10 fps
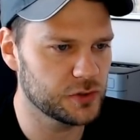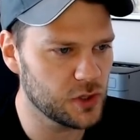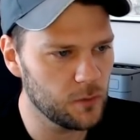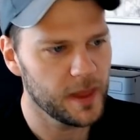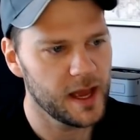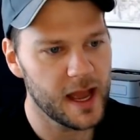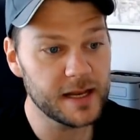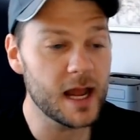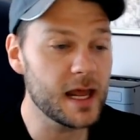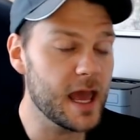So, and
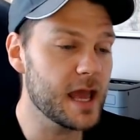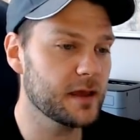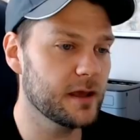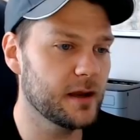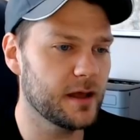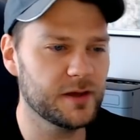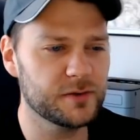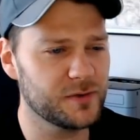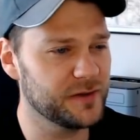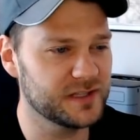Danny Akin, I think it
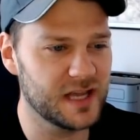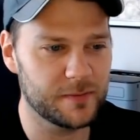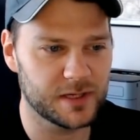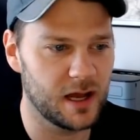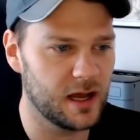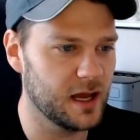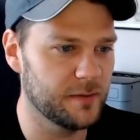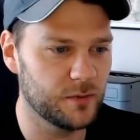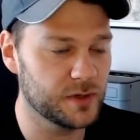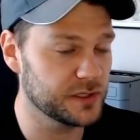was around the same
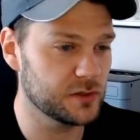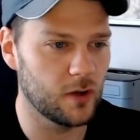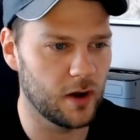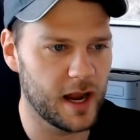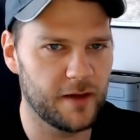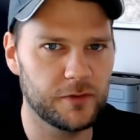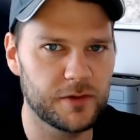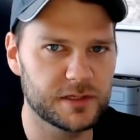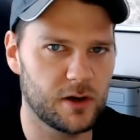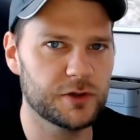time. It wasn't too long after
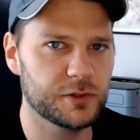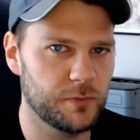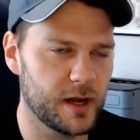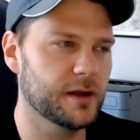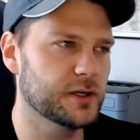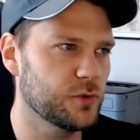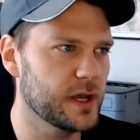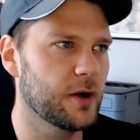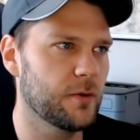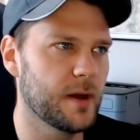this. Had also put out a
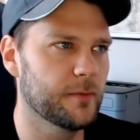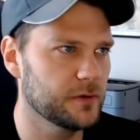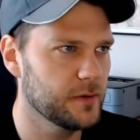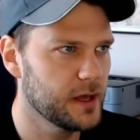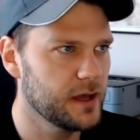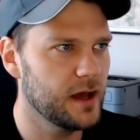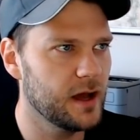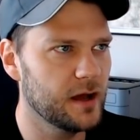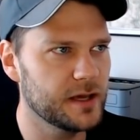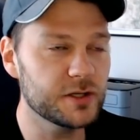tweet. I remember.
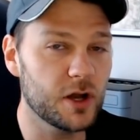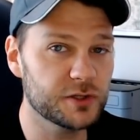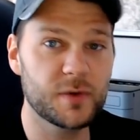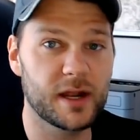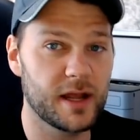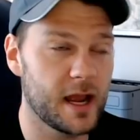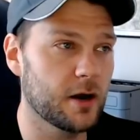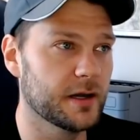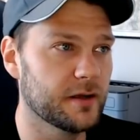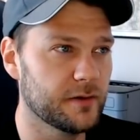Uh, he's also in that
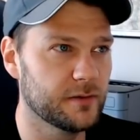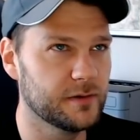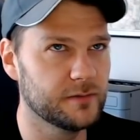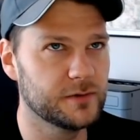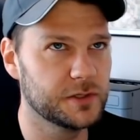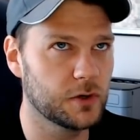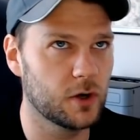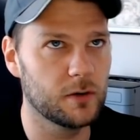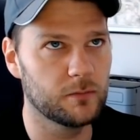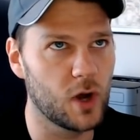area, the the
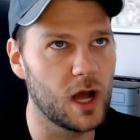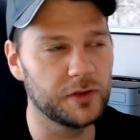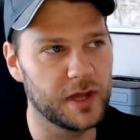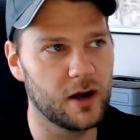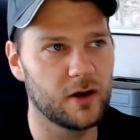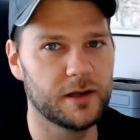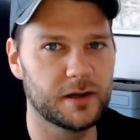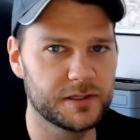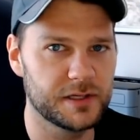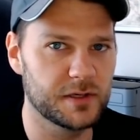Durham Raleigh area,
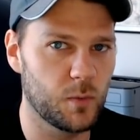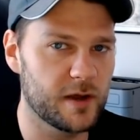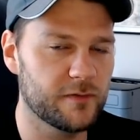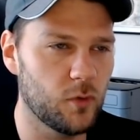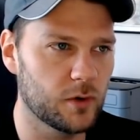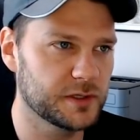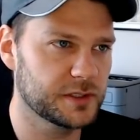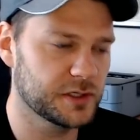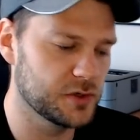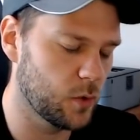because he's in Wake
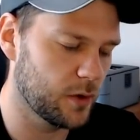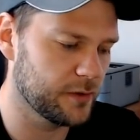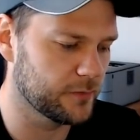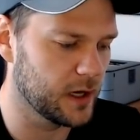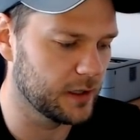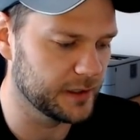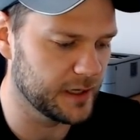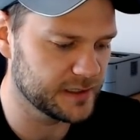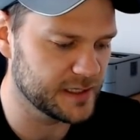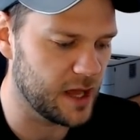Forest, just north of Raleigh,
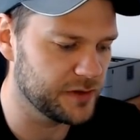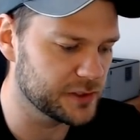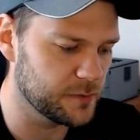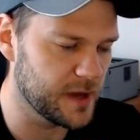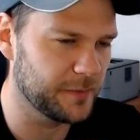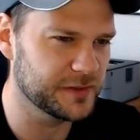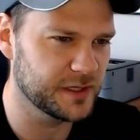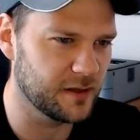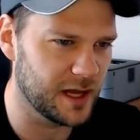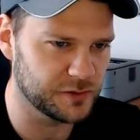at Southeastern Baptist
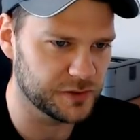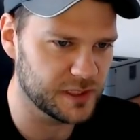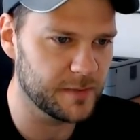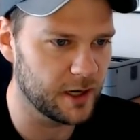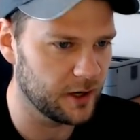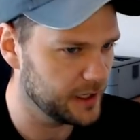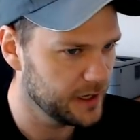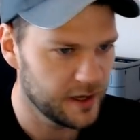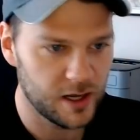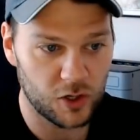Theological Seminary.
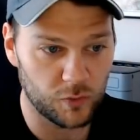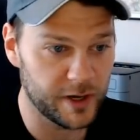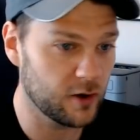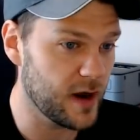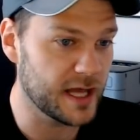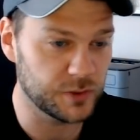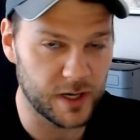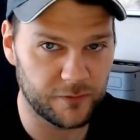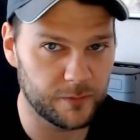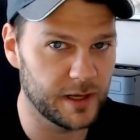Greear
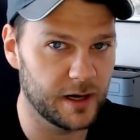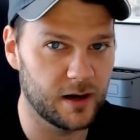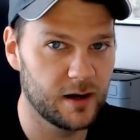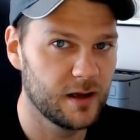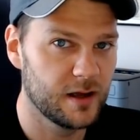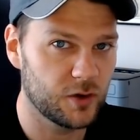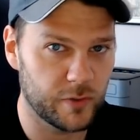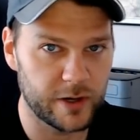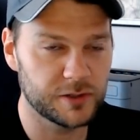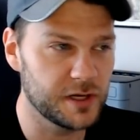graduated from there.
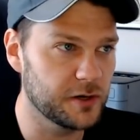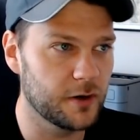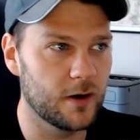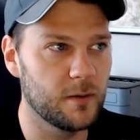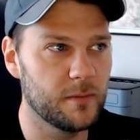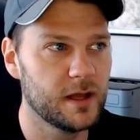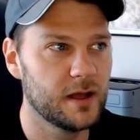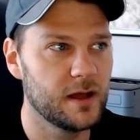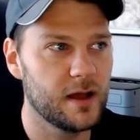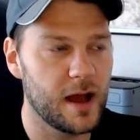Greear's in Durham.
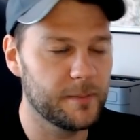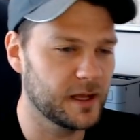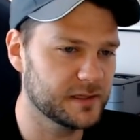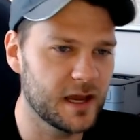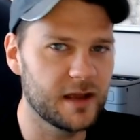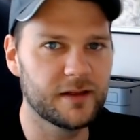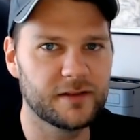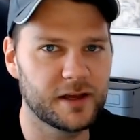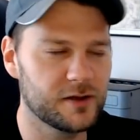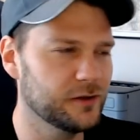I'm not saying that
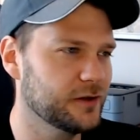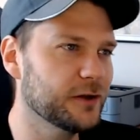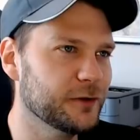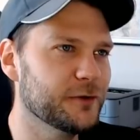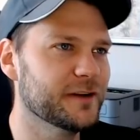they colluded.